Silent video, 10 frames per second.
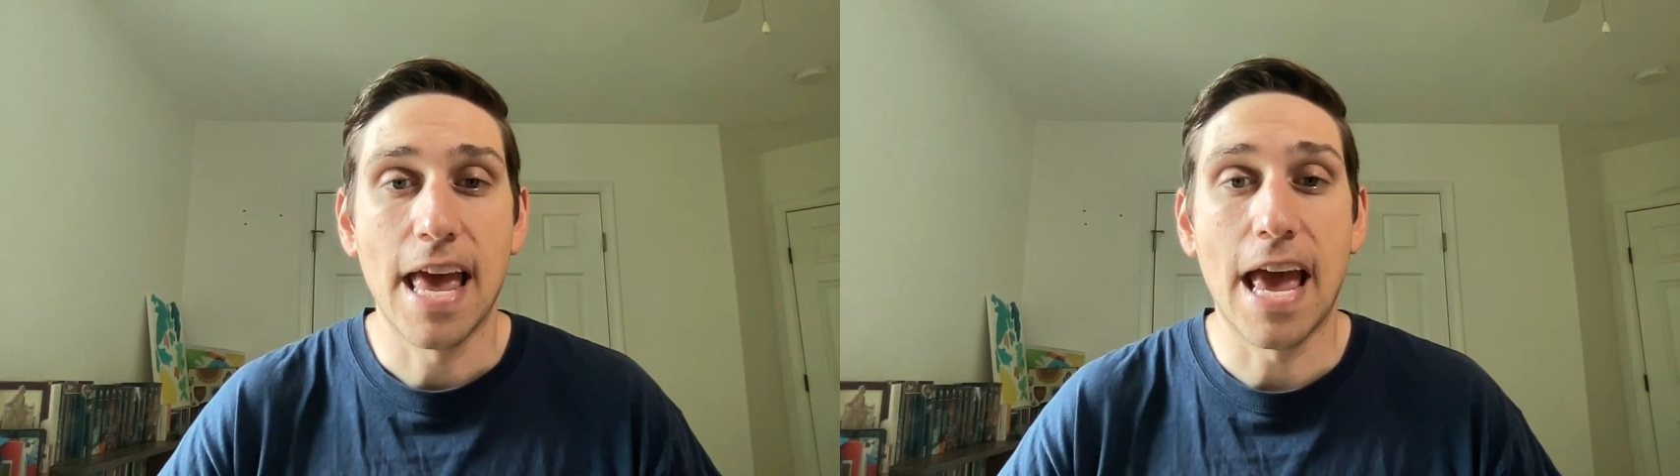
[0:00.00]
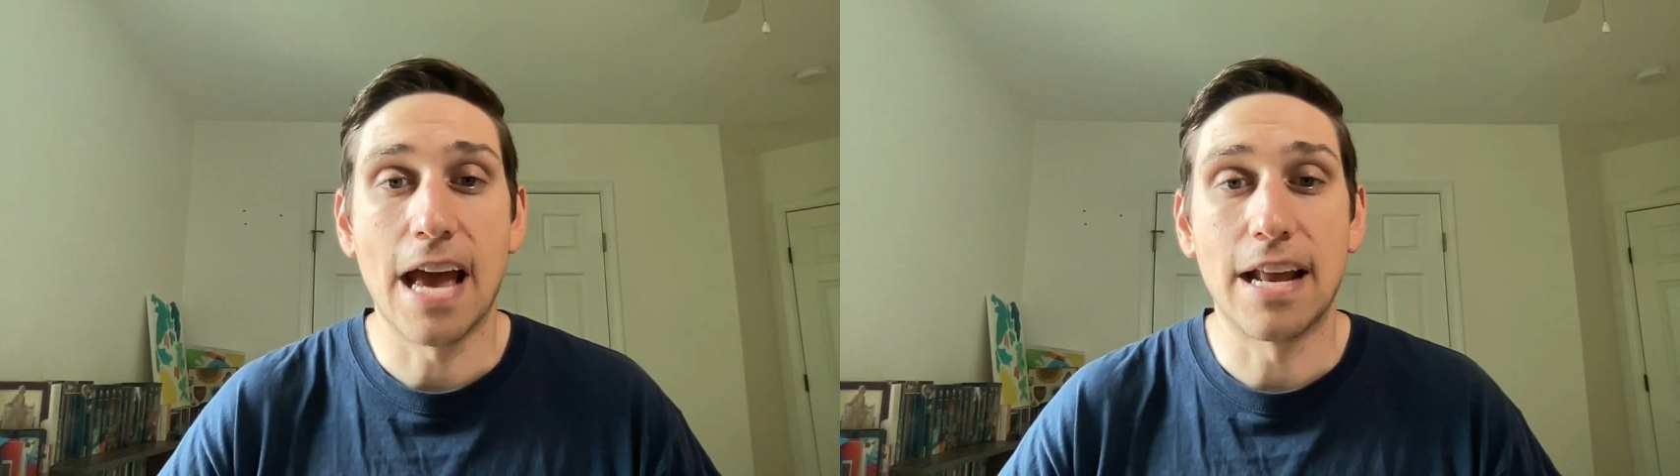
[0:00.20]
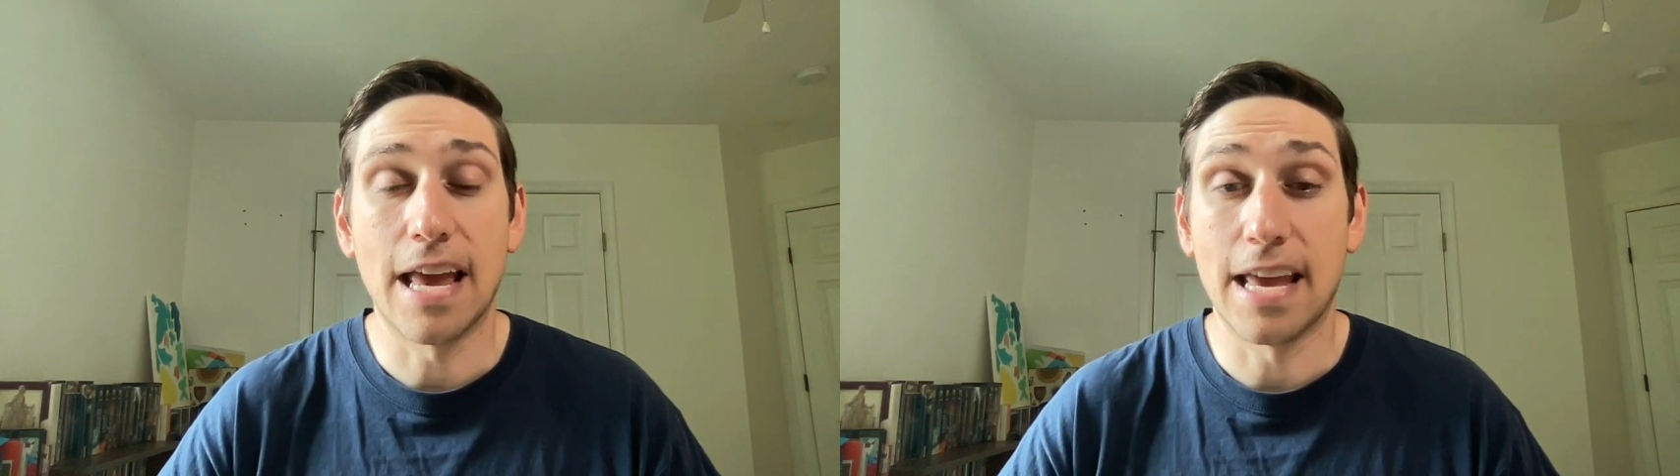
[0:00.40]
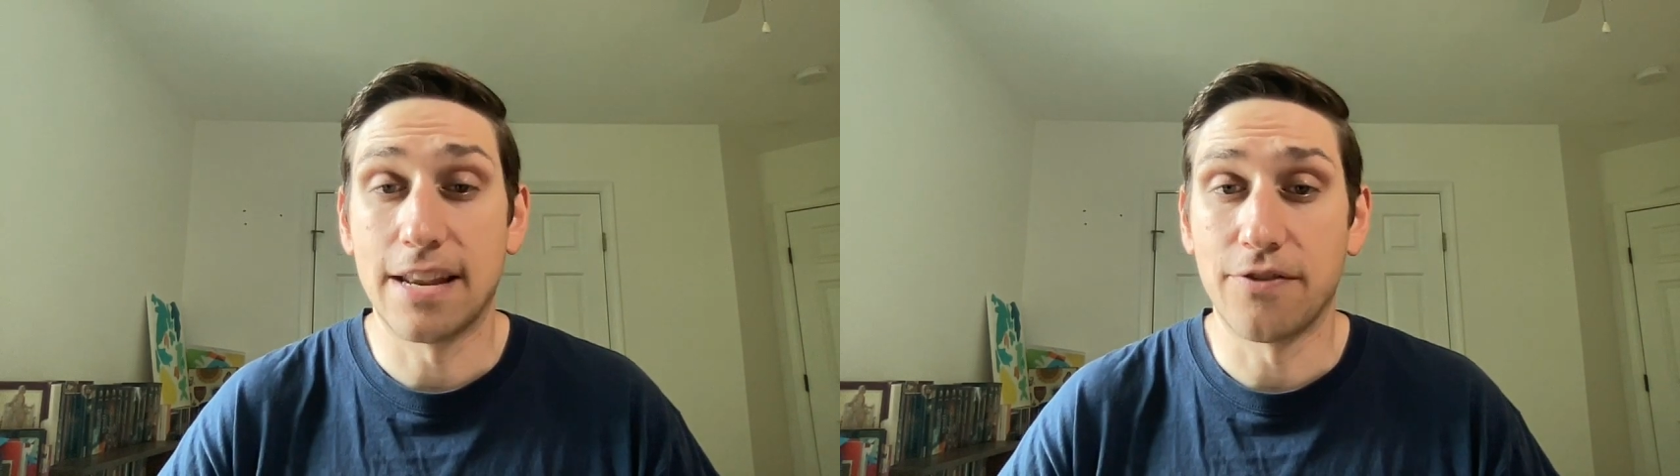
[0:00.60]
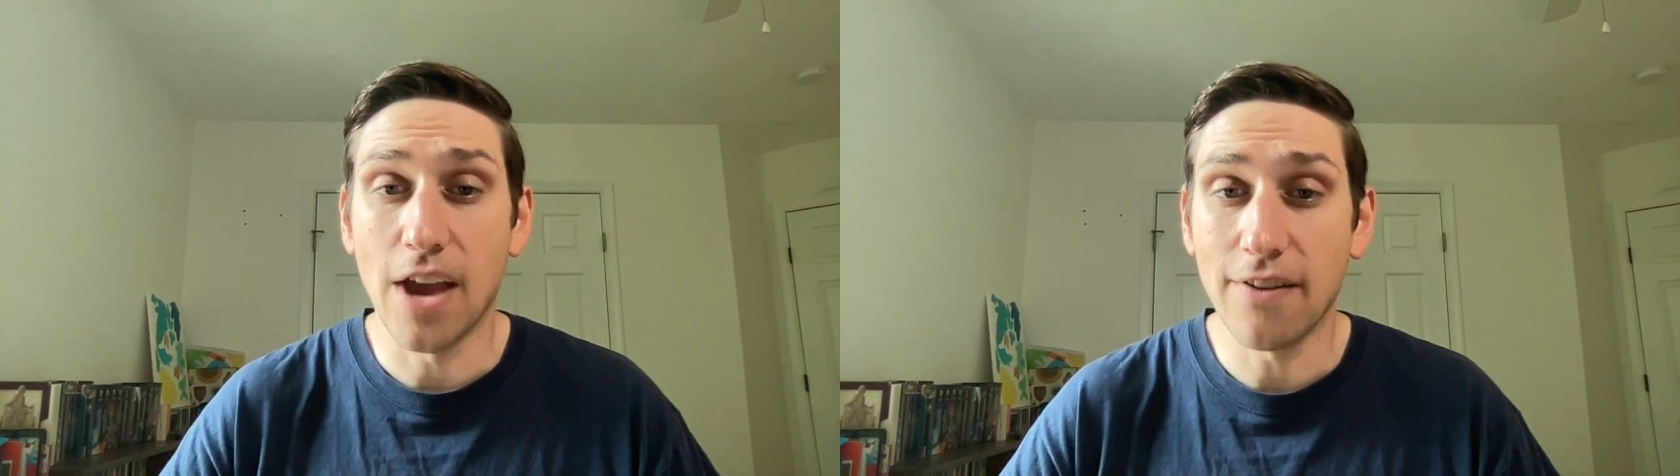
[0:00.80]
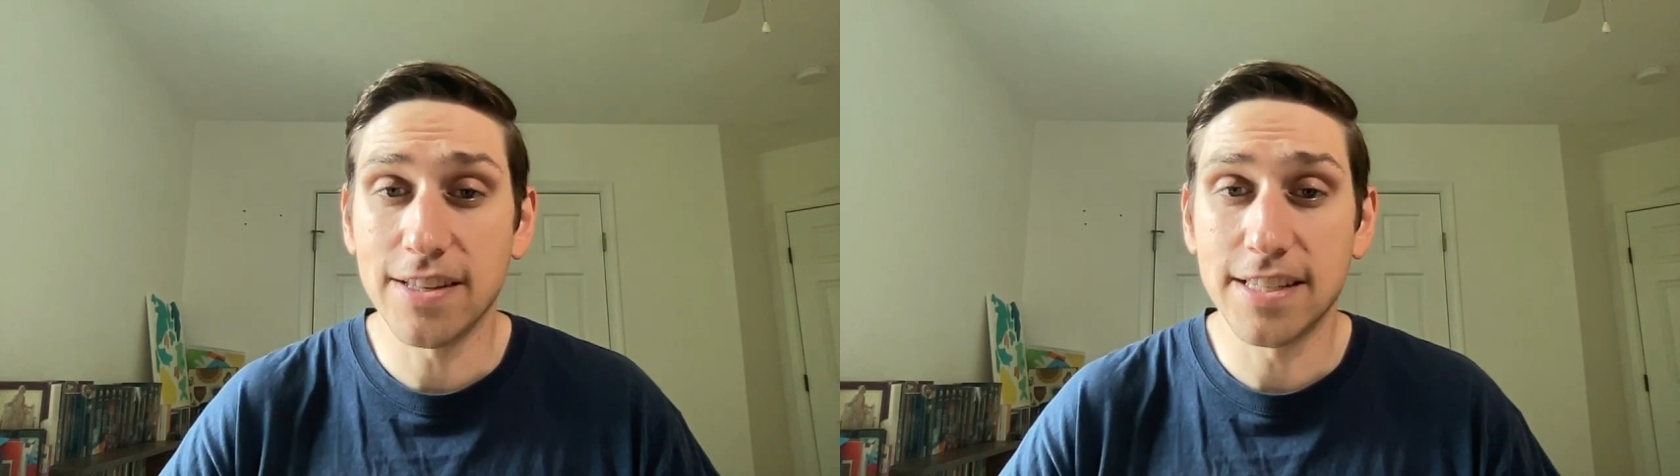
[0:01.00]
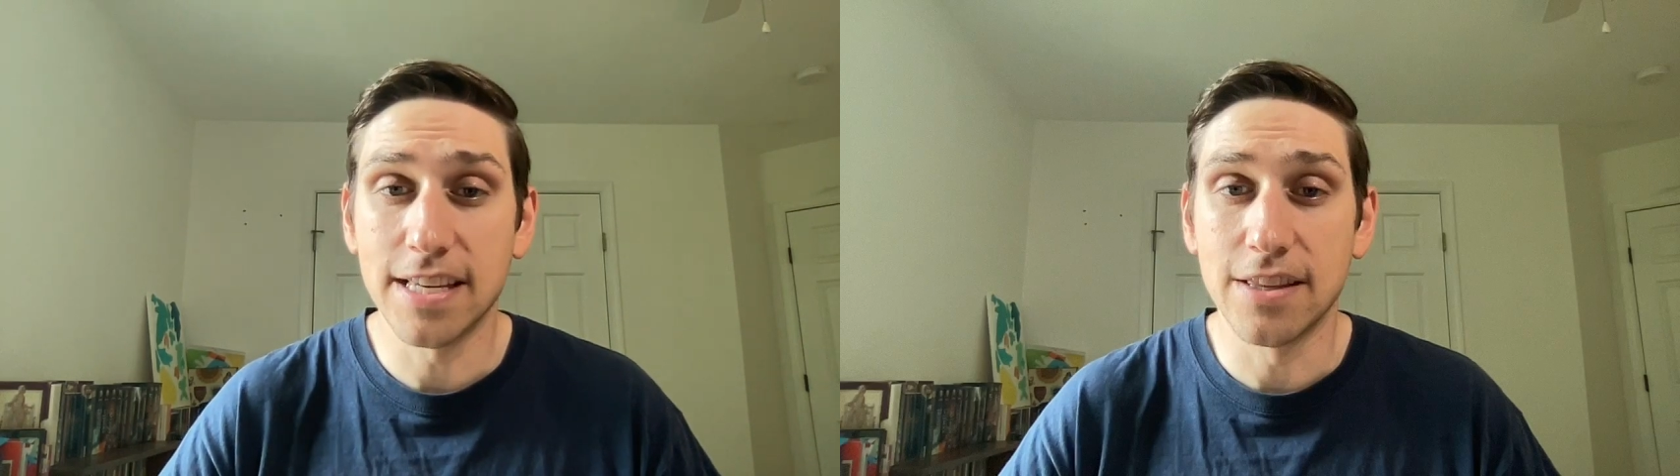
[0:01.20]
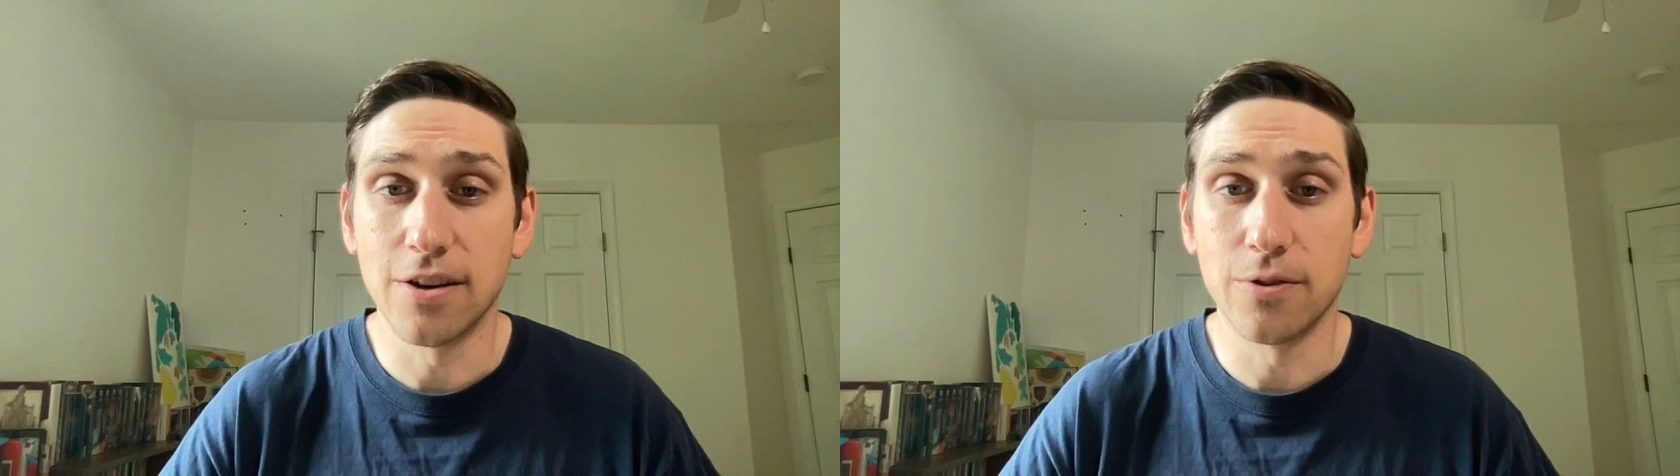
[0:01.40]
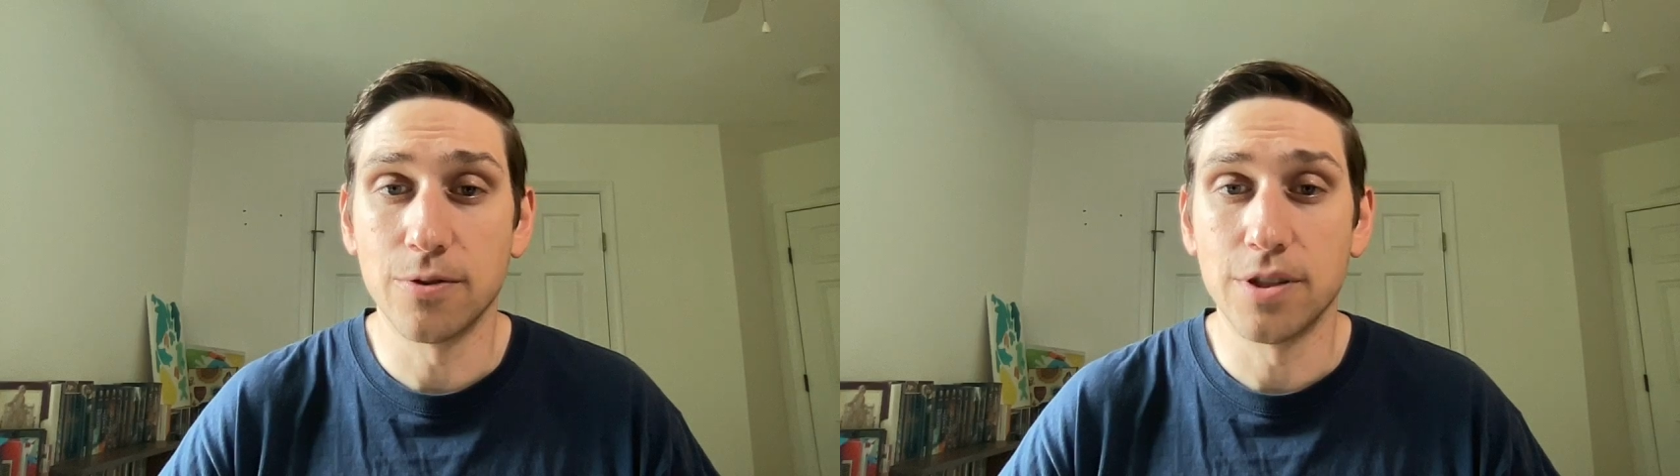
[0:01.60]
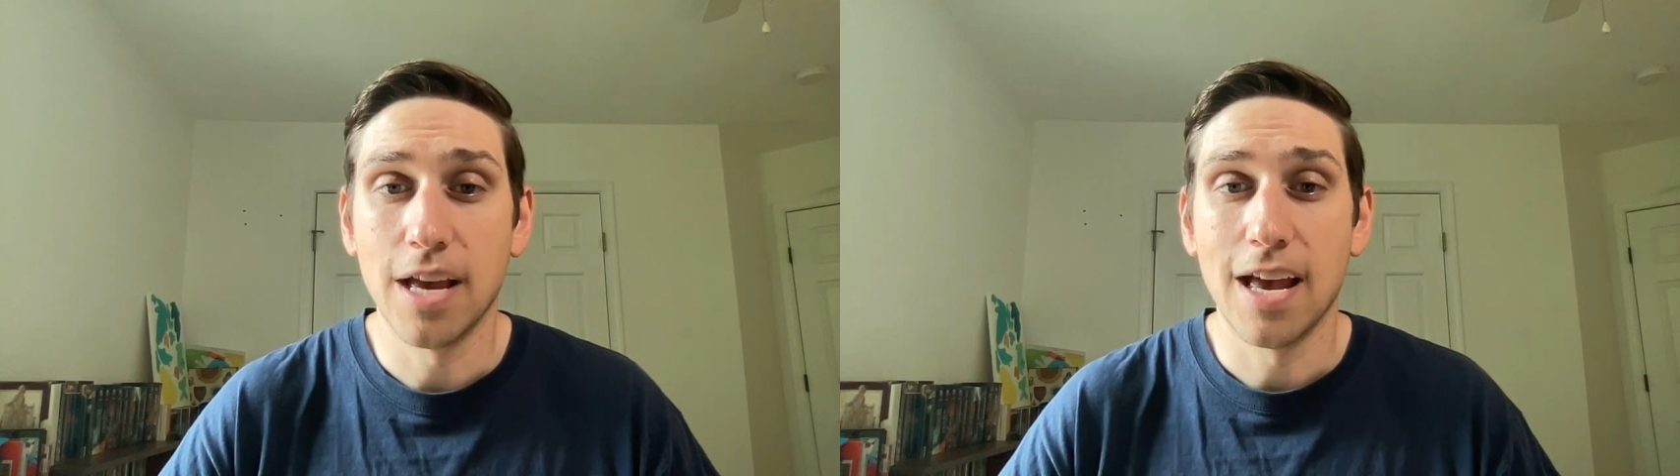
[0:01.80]
And if you haven't seen
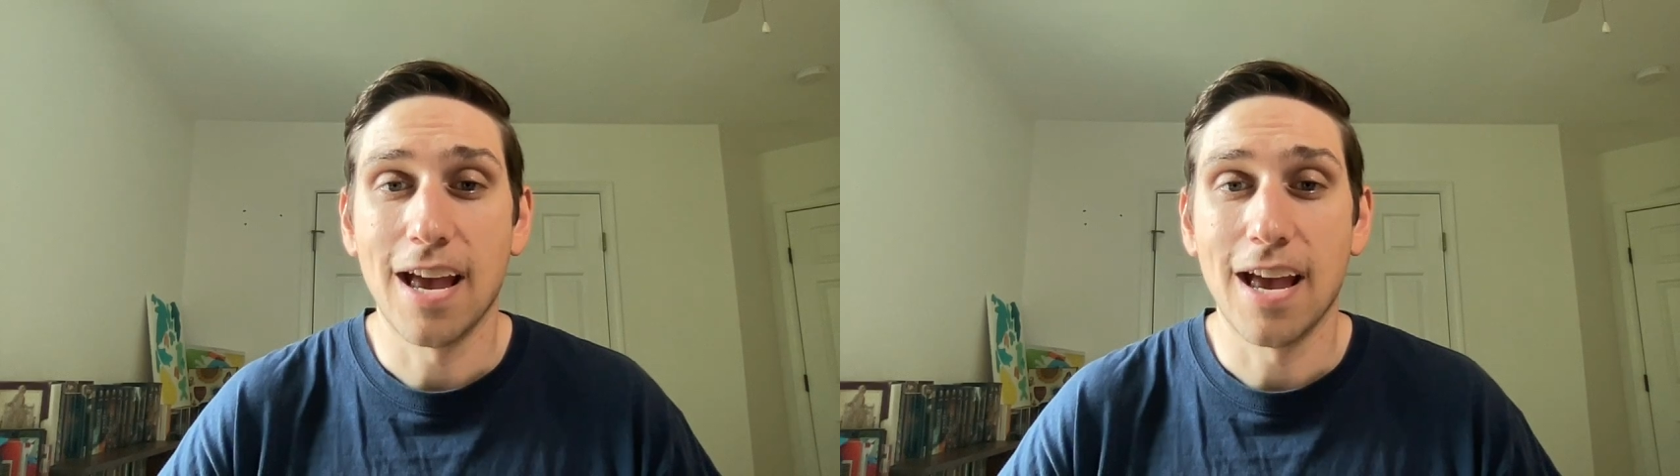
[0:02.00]
those,